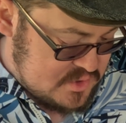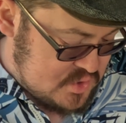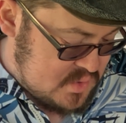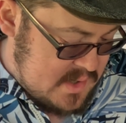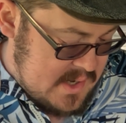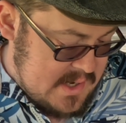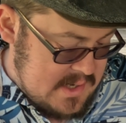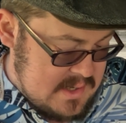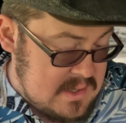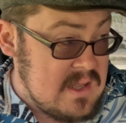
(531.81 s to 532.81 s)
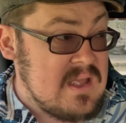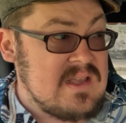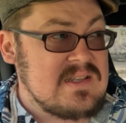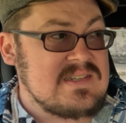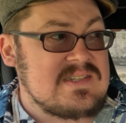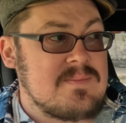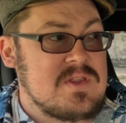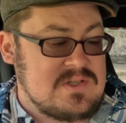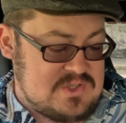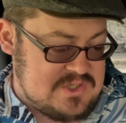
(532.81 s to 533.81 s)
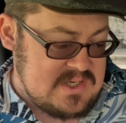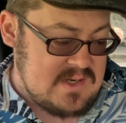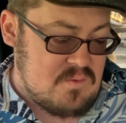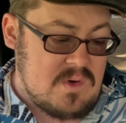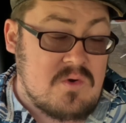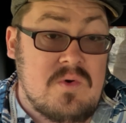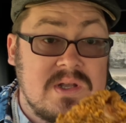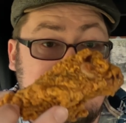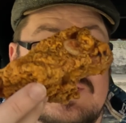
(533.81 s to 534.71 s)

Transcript: try some of this chicken real quick.